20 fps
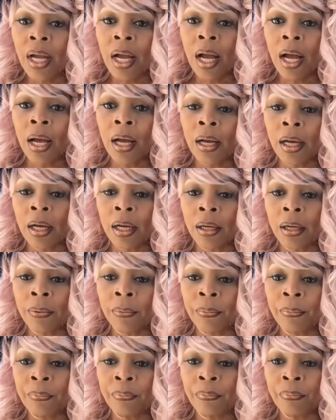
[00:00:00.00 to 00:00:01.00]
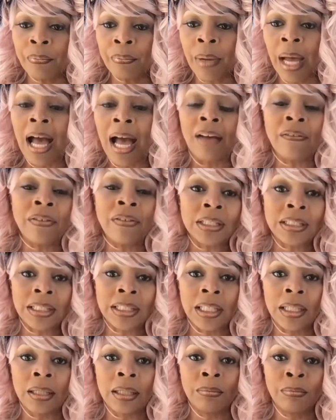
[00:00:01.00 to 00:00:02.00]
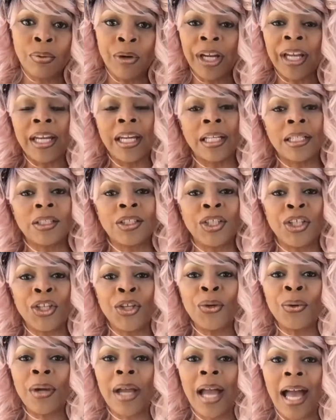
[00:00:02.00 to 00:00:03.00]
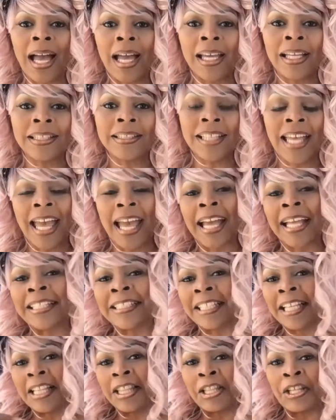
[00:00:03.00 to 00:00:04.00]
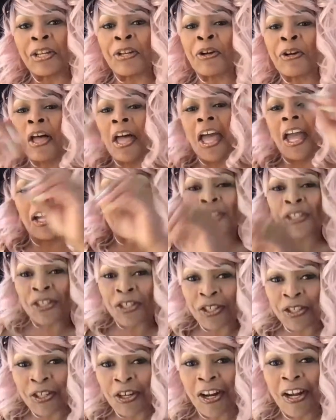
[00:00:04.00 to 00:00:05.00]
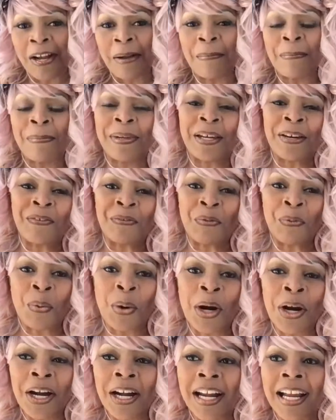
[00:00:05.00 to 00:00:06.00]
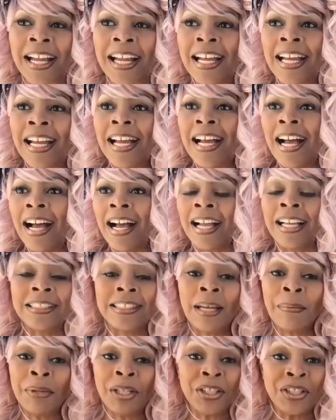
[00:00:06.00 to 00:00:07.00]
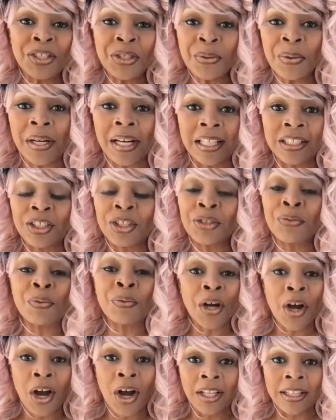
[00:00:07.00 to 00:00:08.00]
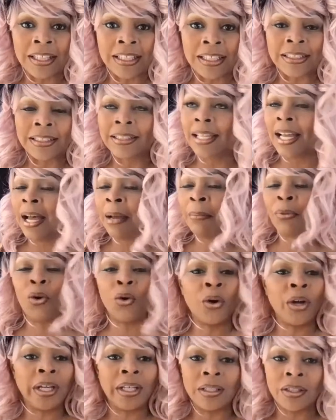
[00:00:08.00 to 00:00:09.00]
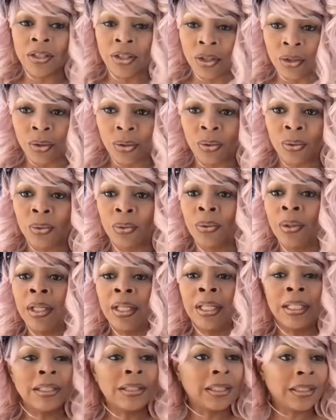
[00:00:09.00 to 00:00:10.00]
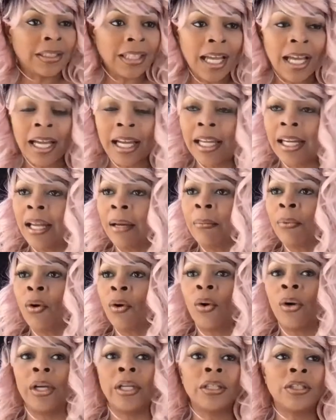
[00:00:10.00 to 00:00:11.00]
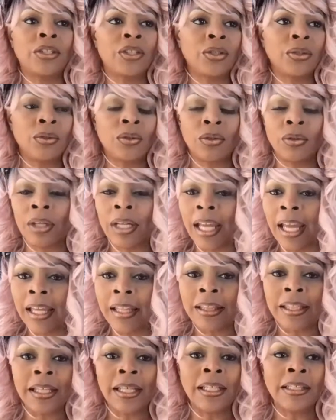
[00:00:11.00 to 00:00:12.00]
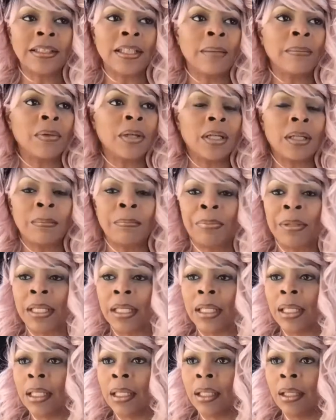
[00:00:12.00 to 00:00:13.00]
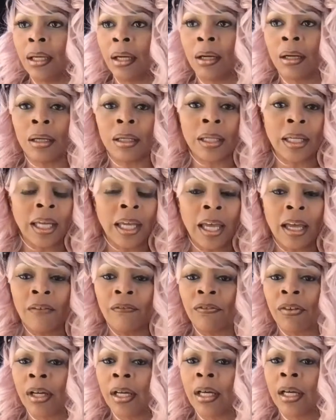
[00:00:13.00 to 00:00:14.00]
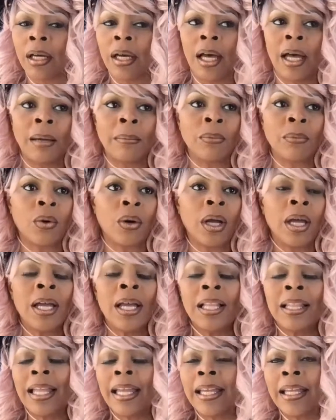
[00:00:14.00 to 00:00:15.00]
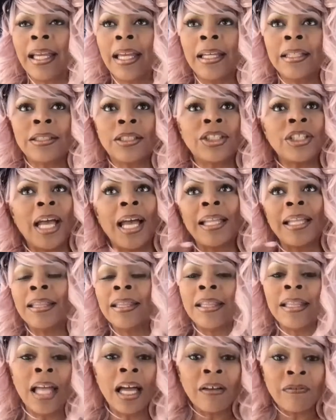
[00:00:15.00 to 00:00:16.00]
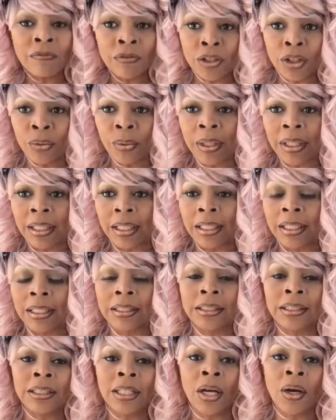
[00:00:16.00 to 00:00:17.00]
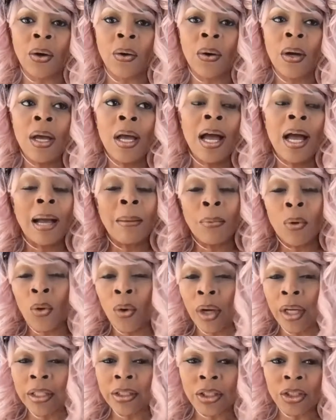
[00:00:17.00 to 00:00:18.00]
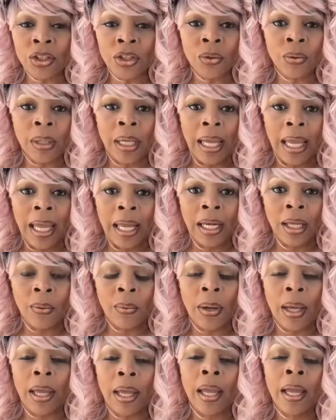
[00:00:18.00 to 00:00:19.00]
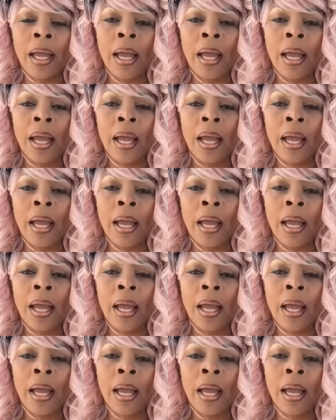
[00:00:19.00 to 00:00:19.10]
Uh, but obviously, bringing it to you guys adds that little extra bit of work because I'm going to do what I do regardless. I'm going to design. I'm going to create things. I'm going to be on Canva. I'm going like it's. I love doing this, so I'm going to do it anyway.